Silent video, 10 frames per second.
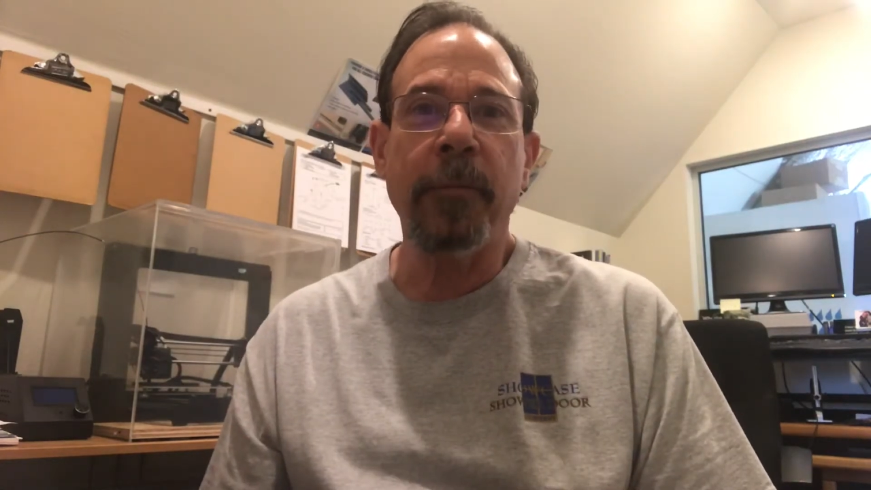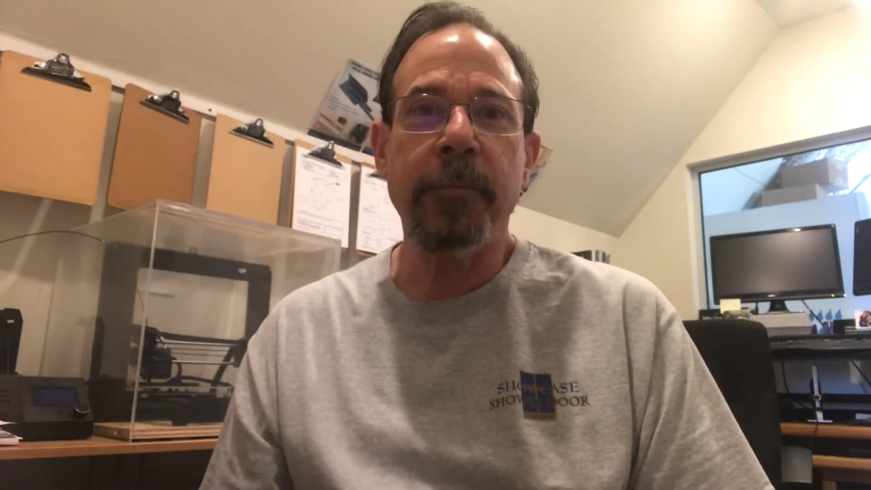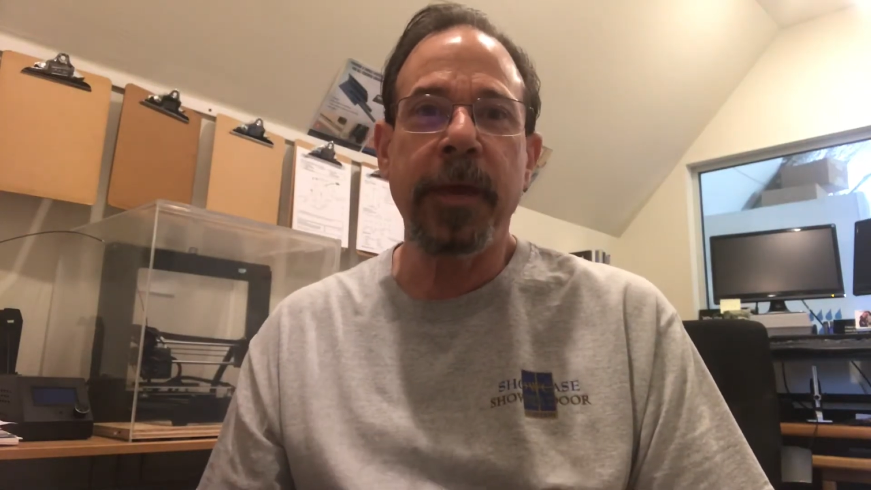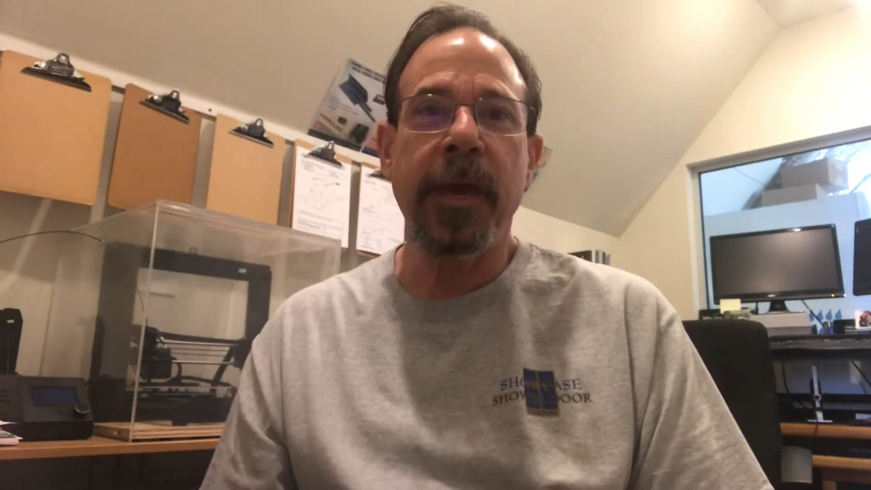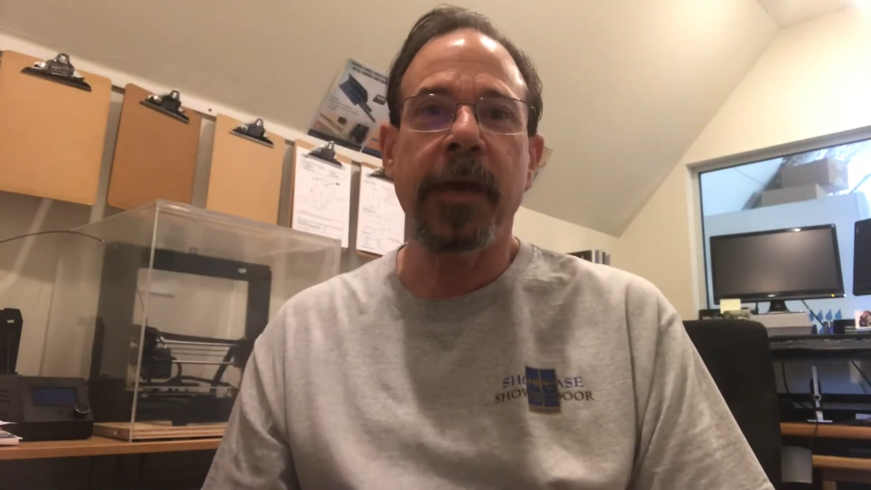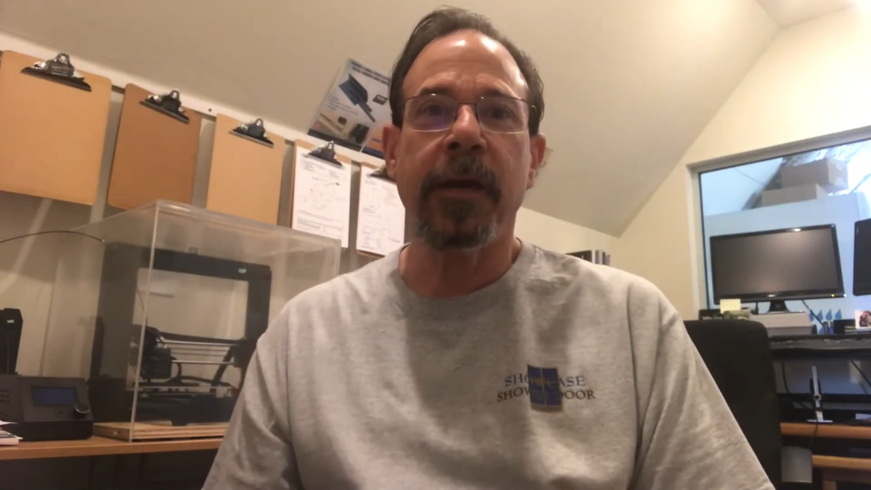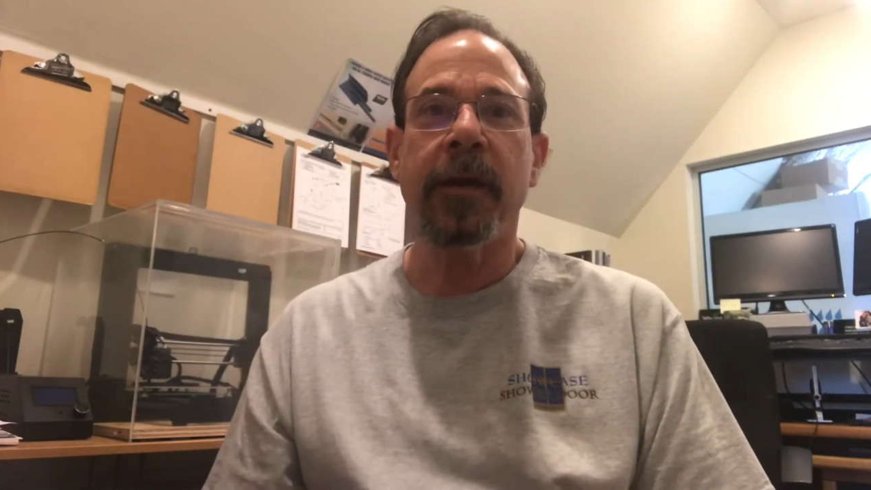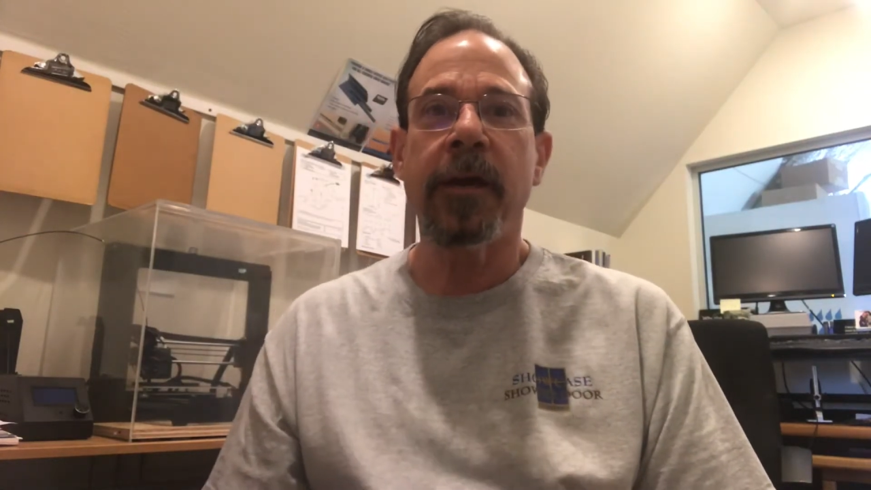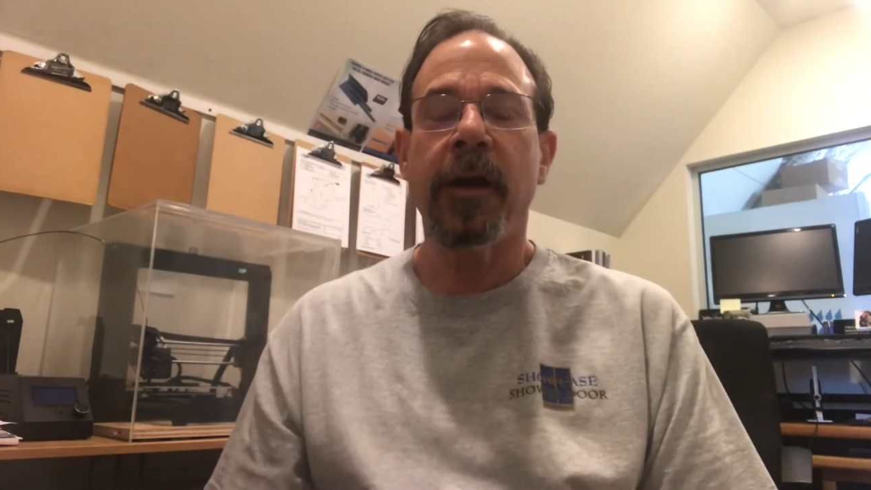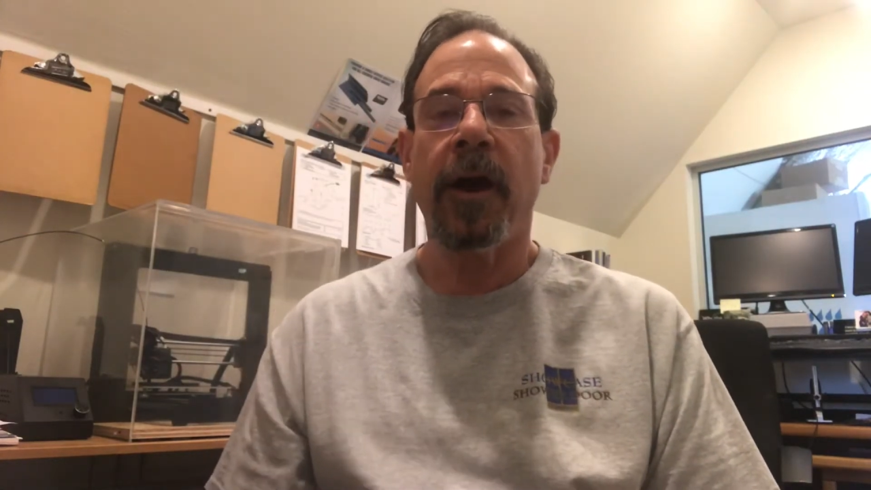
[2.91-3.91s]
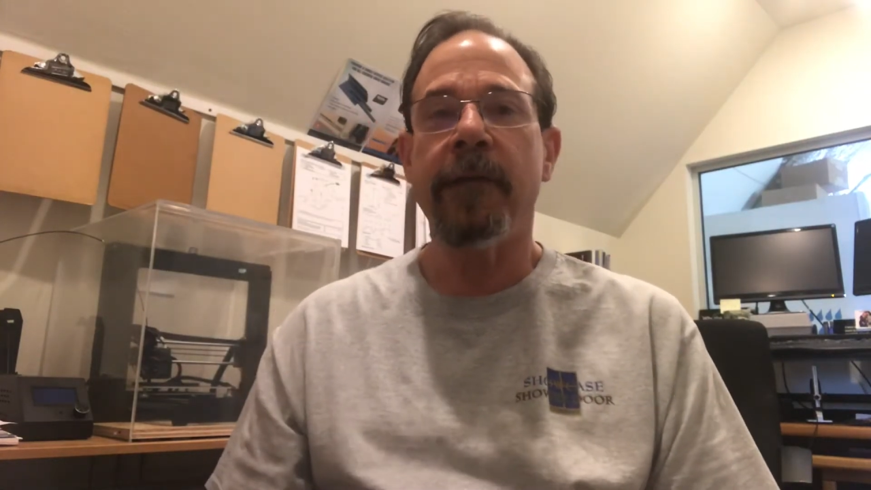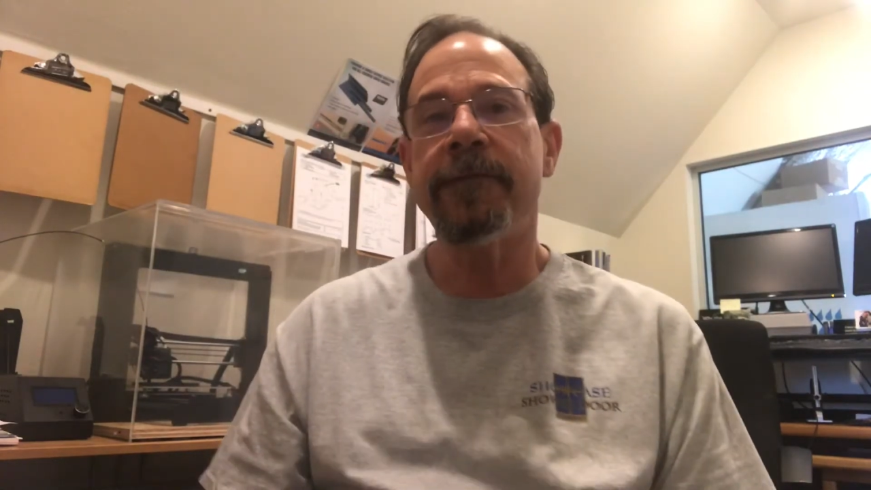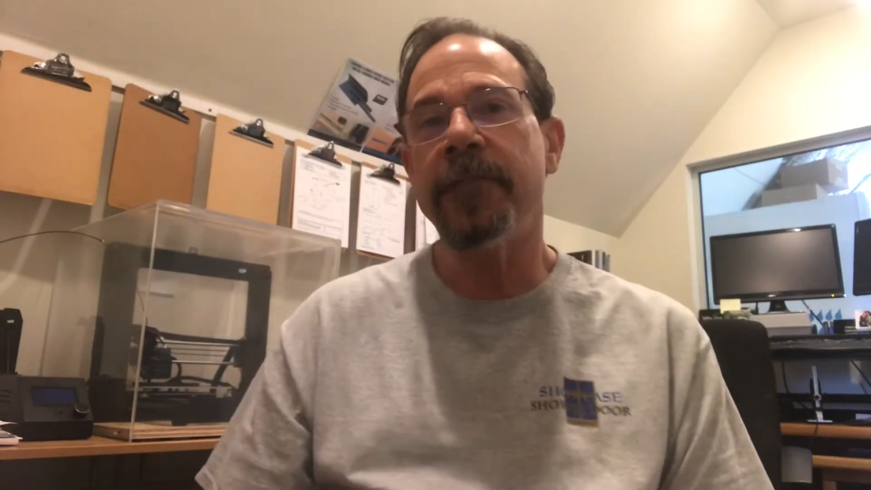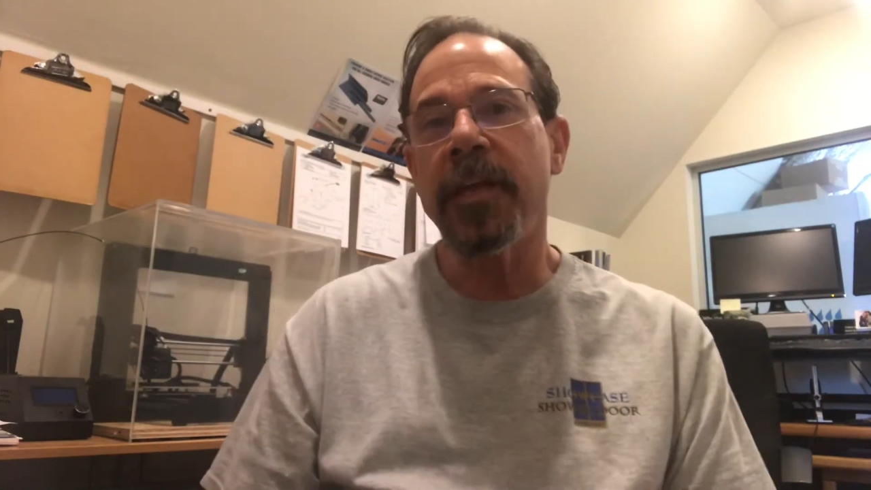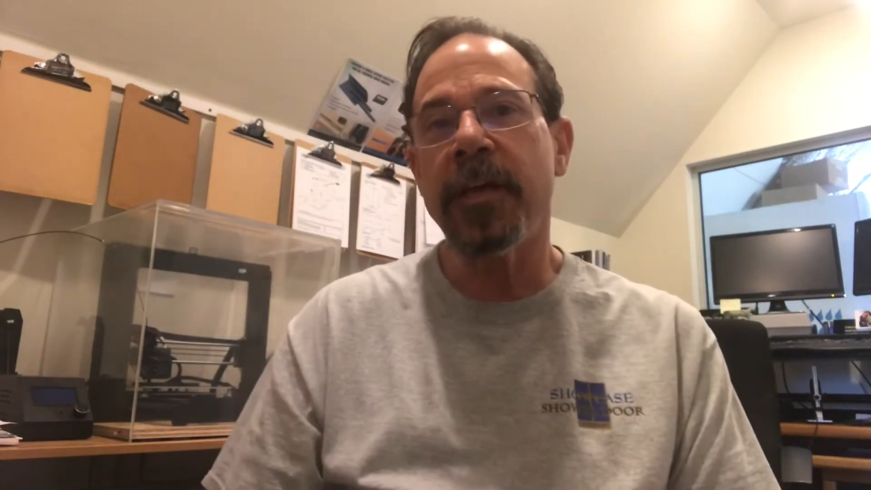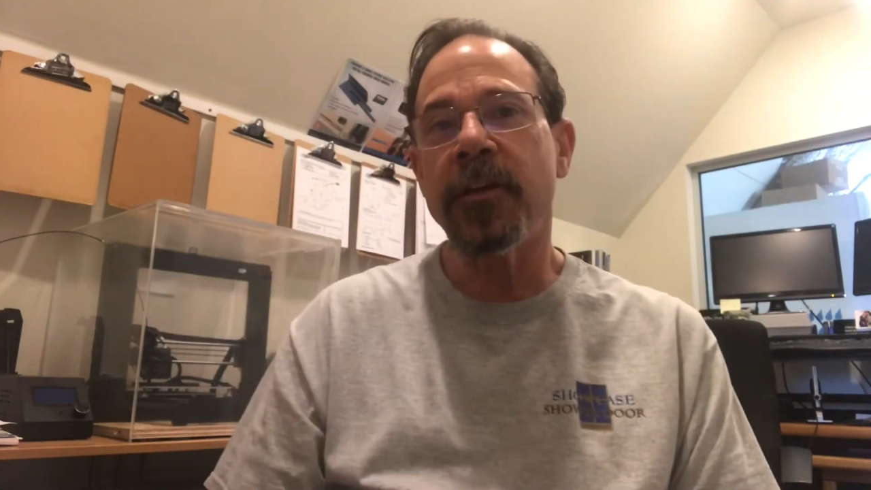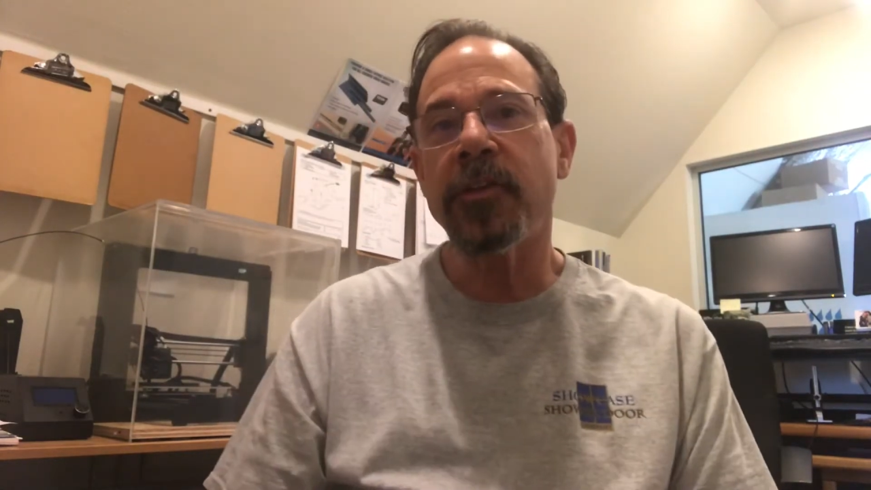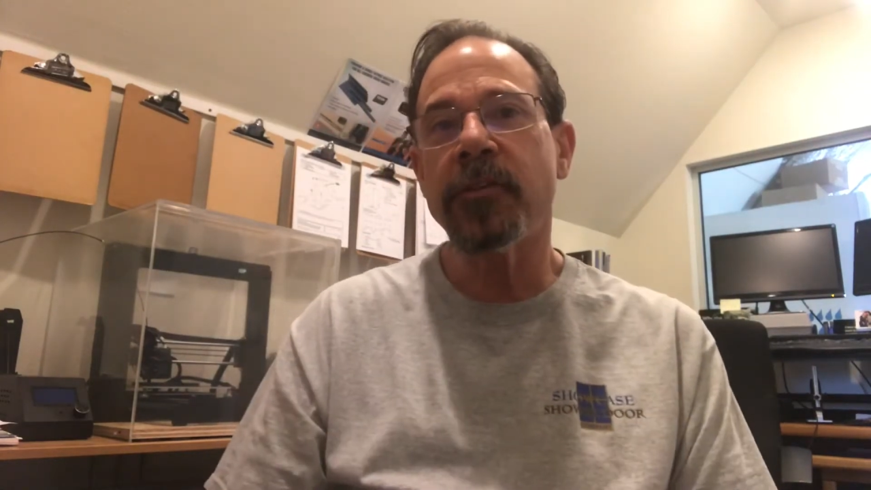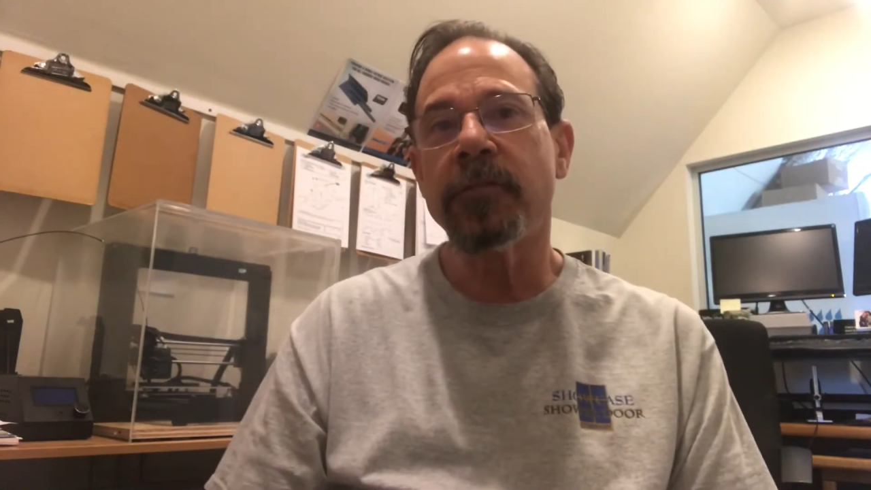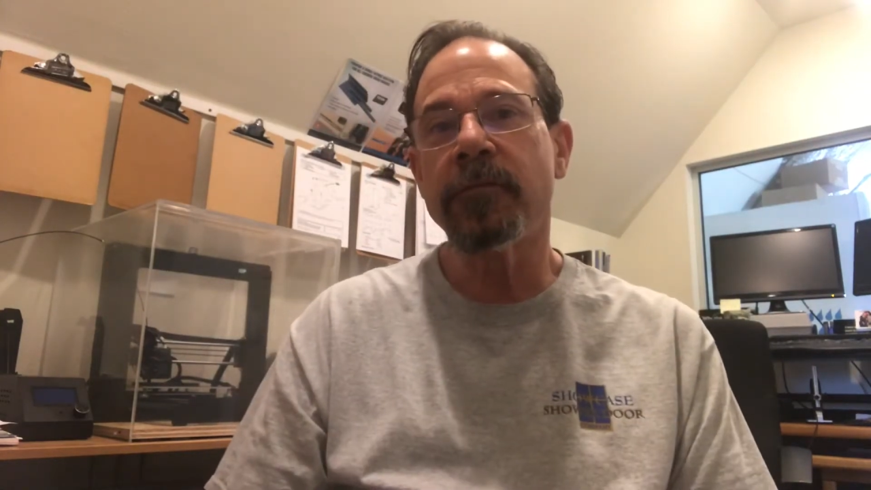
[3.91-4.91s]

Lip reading: being a finished